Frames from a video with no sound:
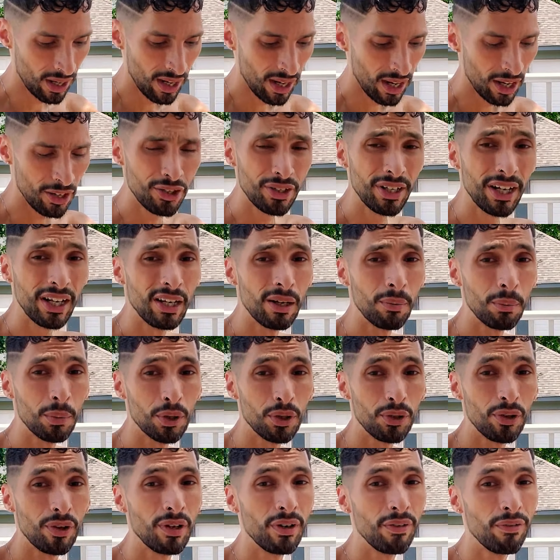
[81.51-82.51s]
Then you get number
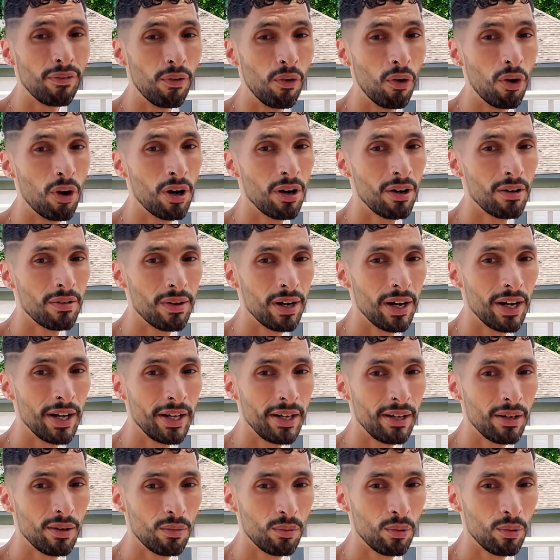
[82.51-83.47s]
34, right?